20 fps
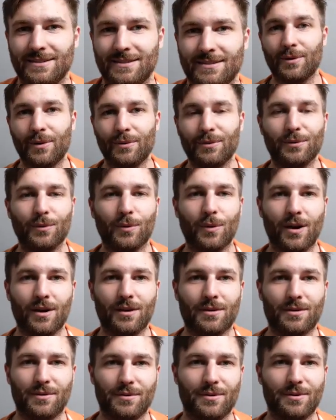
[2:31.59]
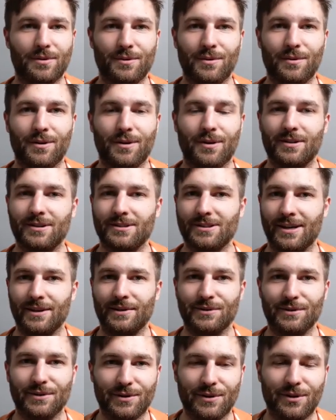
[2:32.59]
So I would walk through her
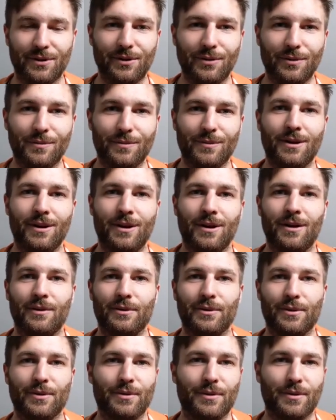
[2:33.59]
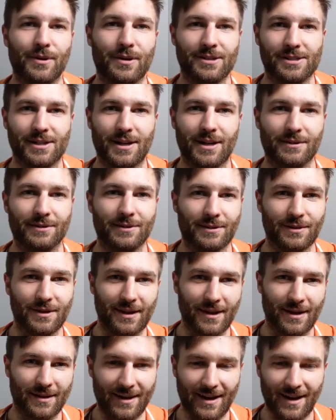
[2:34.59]
childhood home or through her childhood
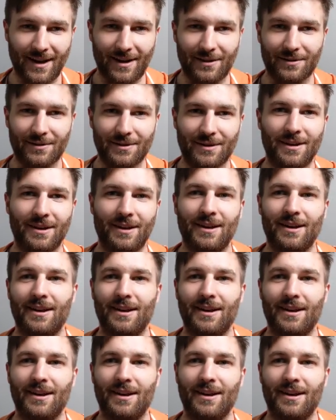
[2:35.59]
town,